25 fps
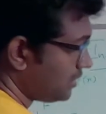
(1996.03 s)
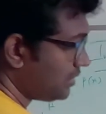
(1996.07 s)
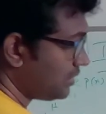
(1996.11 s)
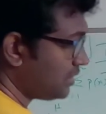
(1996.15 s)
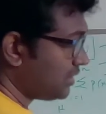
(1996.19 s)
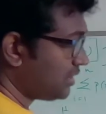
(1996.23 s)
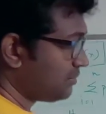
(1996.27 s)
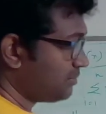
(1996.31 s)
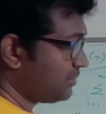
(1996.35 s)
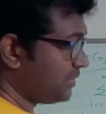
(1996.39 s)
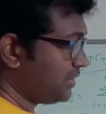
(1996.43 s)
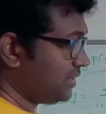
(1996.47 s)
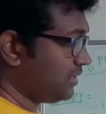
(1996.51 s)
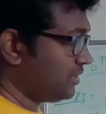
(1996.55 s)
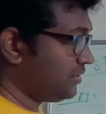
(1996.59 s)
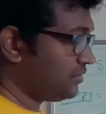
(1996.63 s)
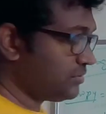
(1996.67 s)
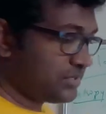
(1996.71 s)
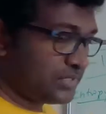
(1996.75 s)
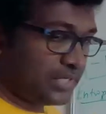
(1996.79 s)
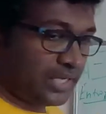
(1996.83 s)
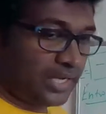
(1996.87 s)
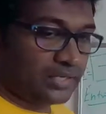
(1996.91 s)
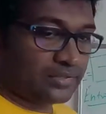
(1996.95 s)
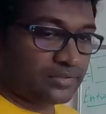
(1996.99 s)
Let me
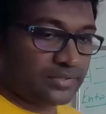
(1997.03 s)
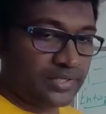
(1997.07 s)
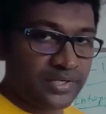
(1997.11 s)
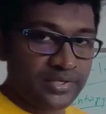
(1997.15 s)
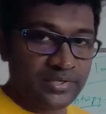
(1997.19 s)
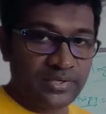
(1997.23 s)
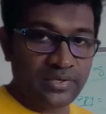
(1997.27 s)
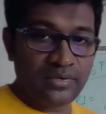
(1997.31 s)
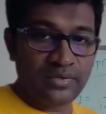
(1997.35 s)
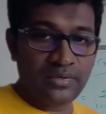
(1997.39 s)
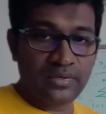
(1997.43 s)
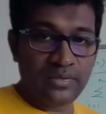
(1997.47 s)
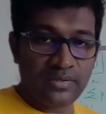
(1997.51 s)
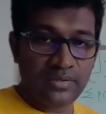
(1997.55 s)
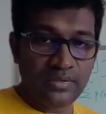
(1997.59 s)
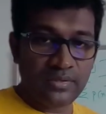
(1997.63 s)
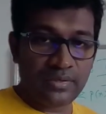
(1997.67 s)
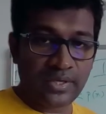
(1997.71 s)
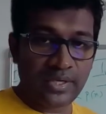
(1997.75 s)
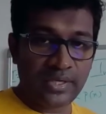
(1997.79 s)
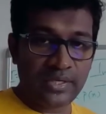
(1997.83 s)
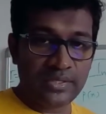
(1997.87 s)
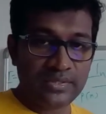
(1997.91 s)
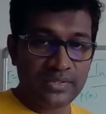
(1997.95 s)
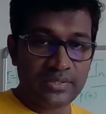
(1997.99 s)
use calculator.
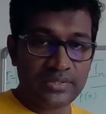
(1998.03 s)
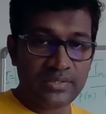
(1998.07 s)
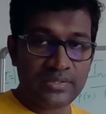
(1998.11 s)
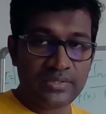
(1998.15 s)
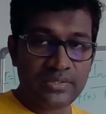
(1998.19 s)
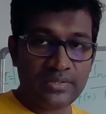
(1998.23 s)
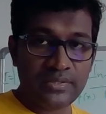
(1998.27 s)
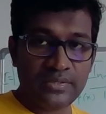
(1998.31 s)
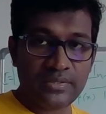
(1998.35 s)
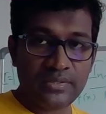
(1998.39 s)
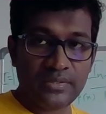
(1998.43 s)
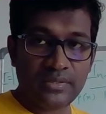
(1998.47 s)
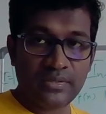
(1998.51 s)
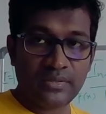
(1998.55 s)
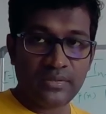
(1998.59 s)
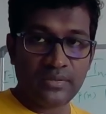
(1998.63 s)
Okay, just